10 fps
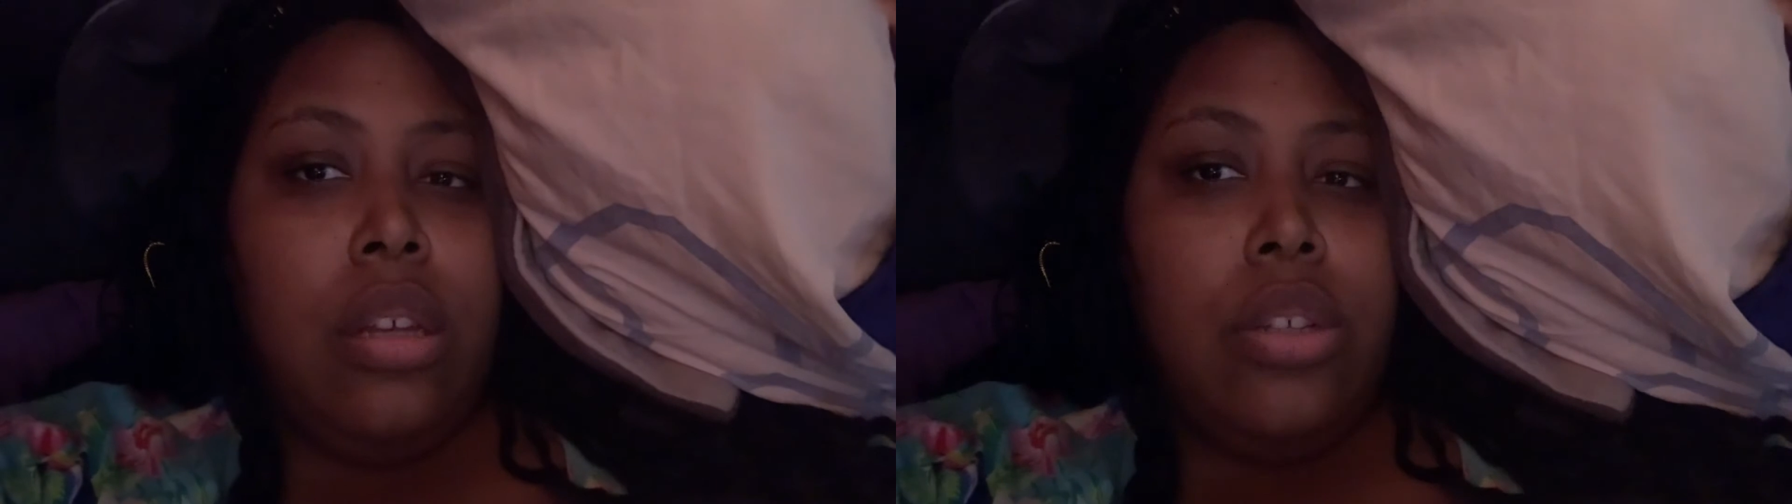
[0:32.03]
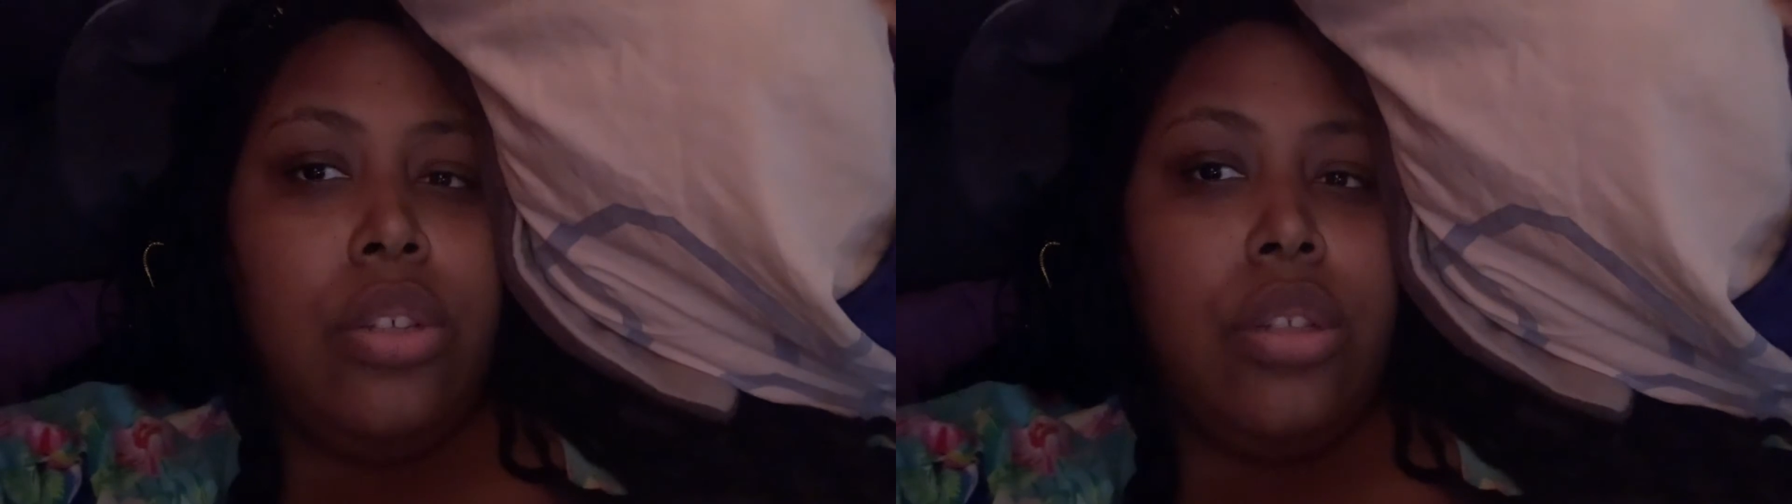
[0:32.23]

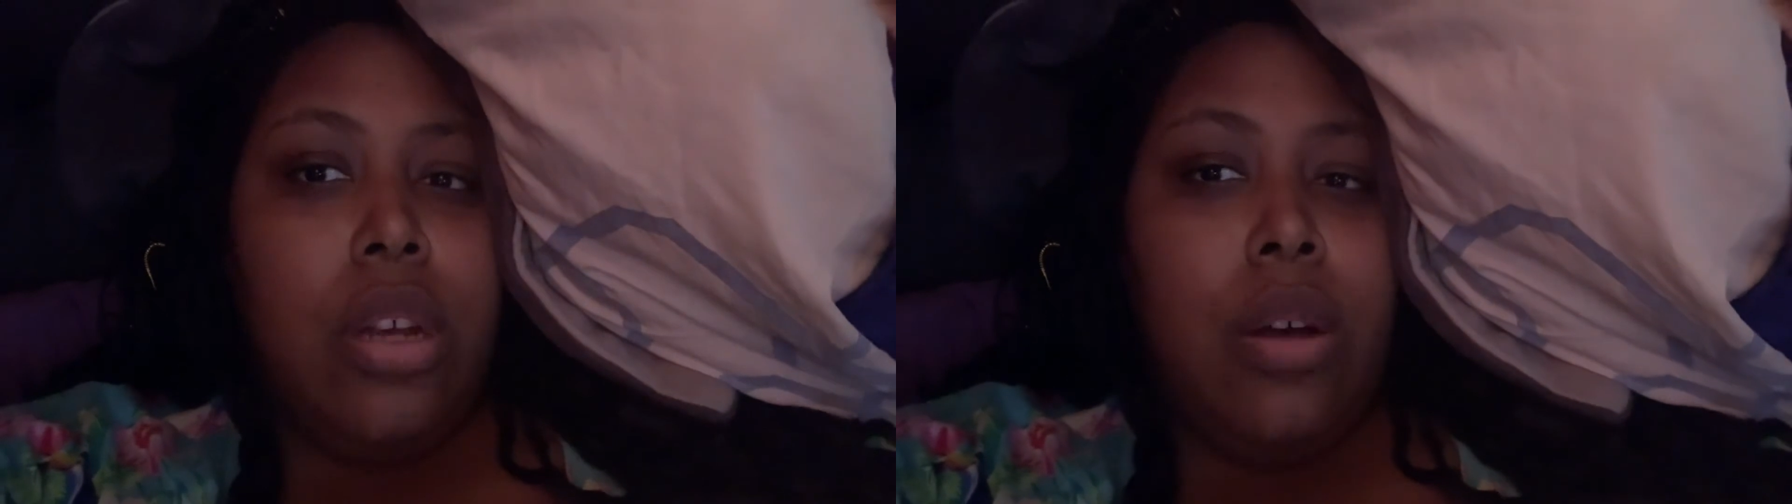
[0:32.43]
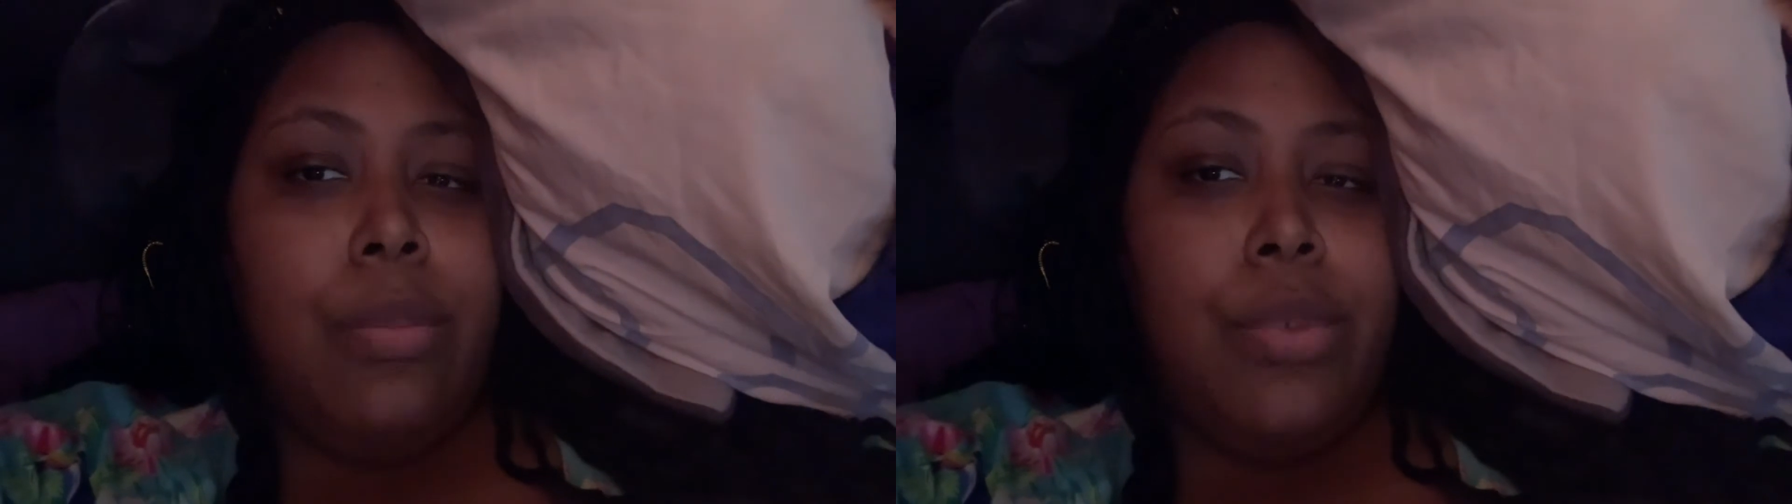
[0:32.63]
So
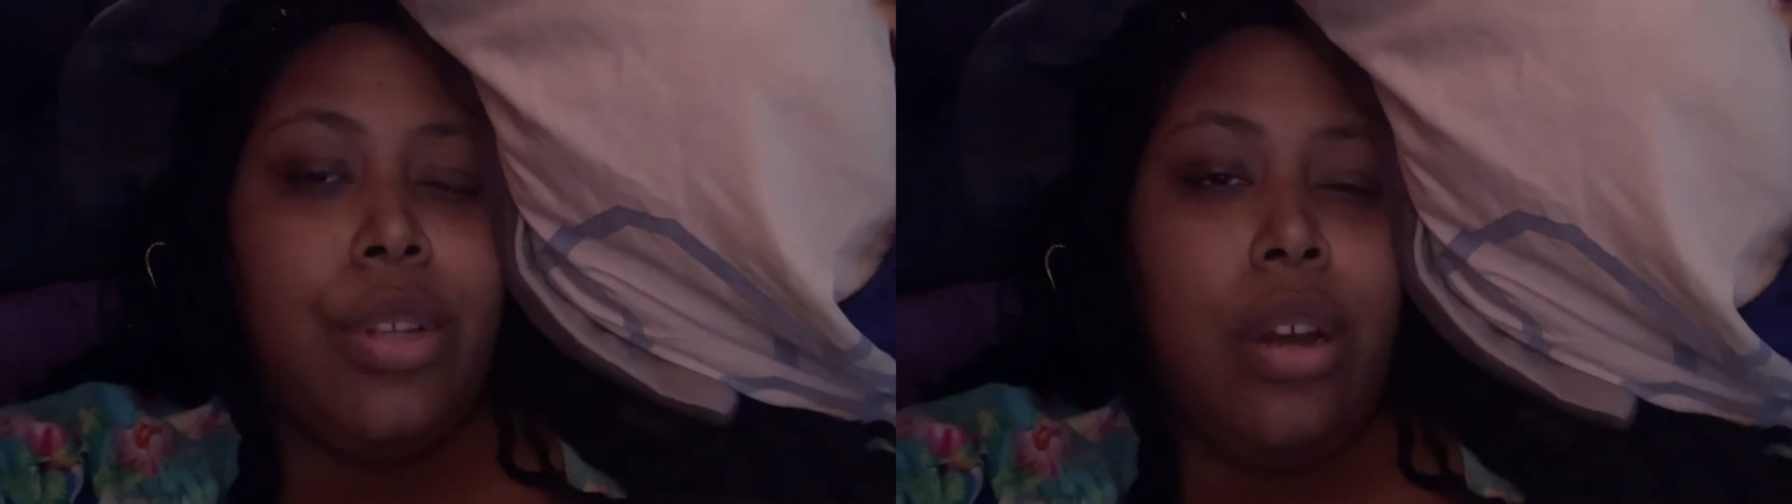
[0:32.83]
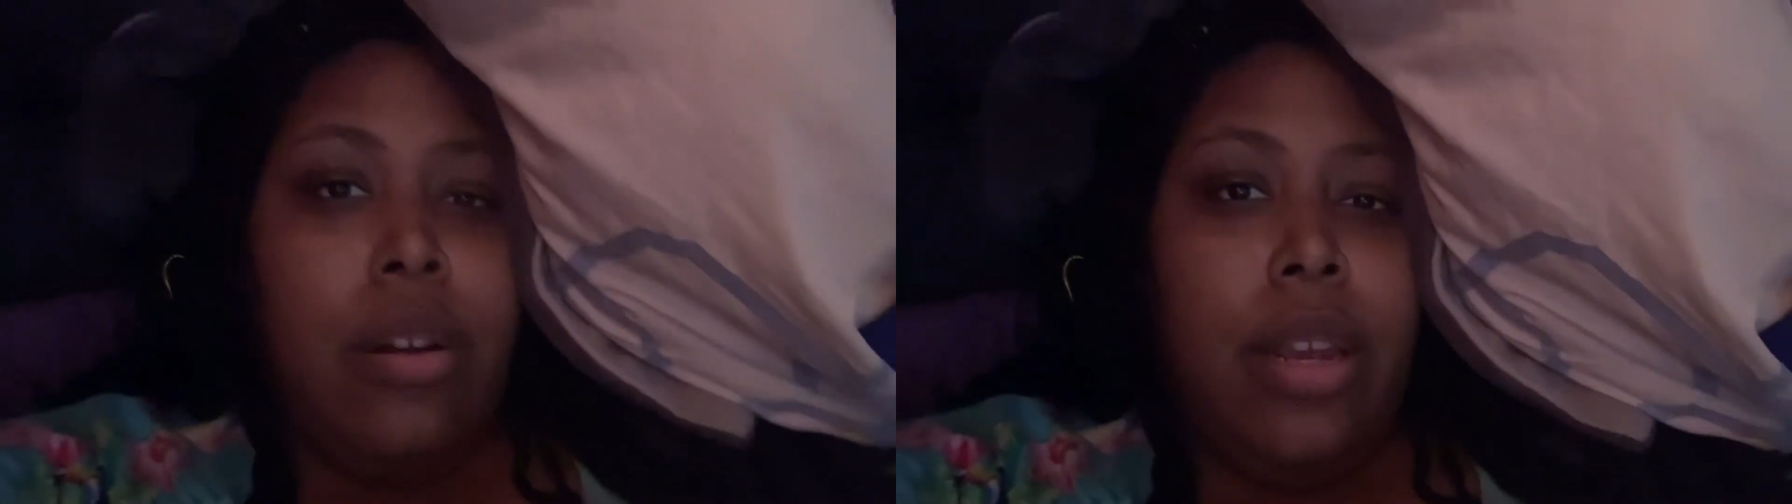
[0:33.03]
I'm
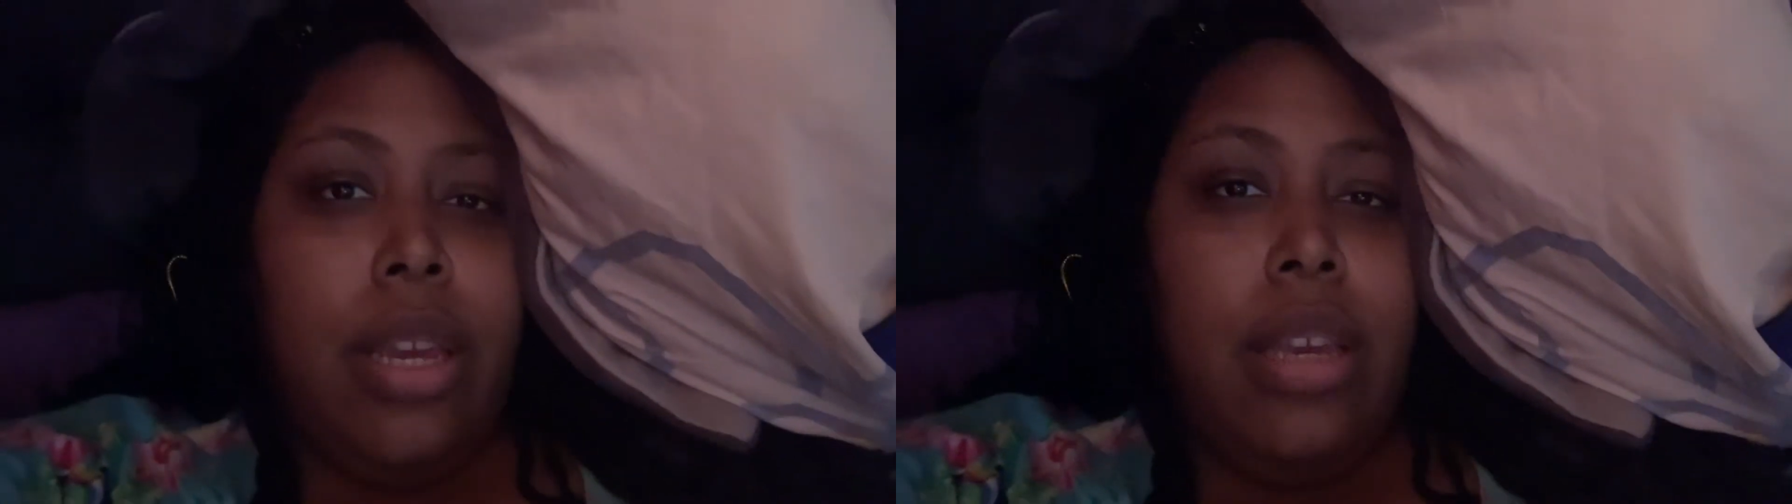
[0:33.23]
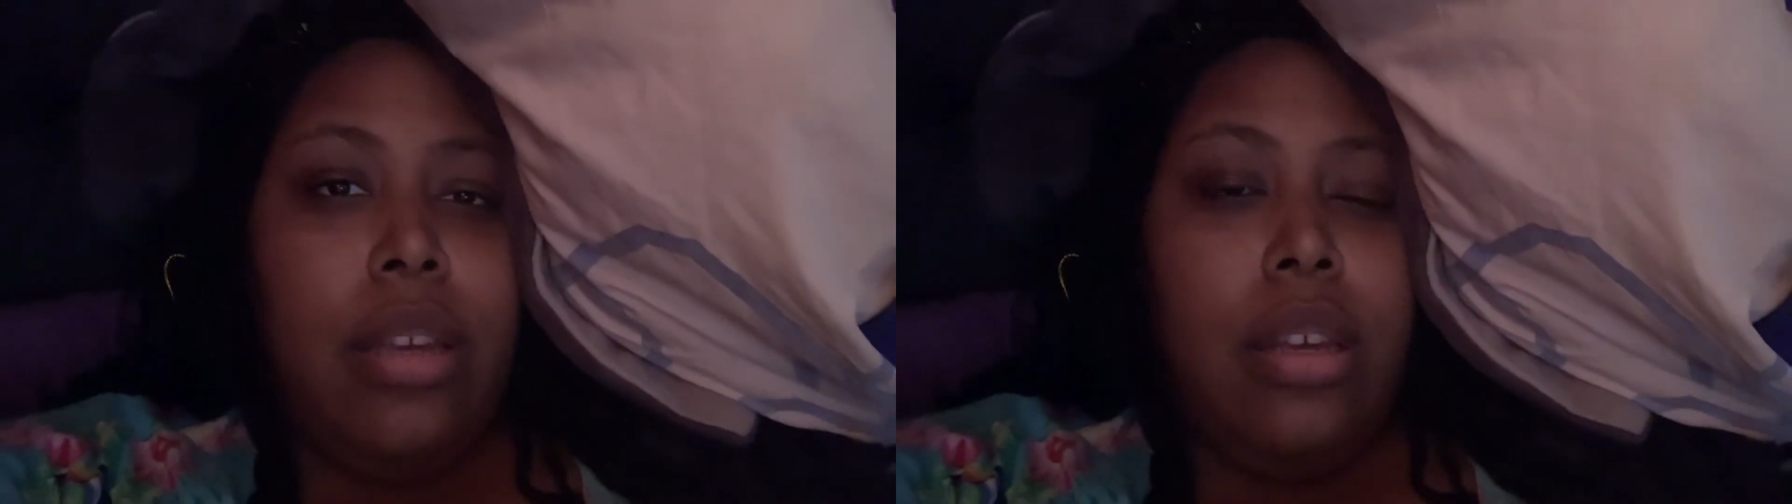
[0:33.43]
sorry,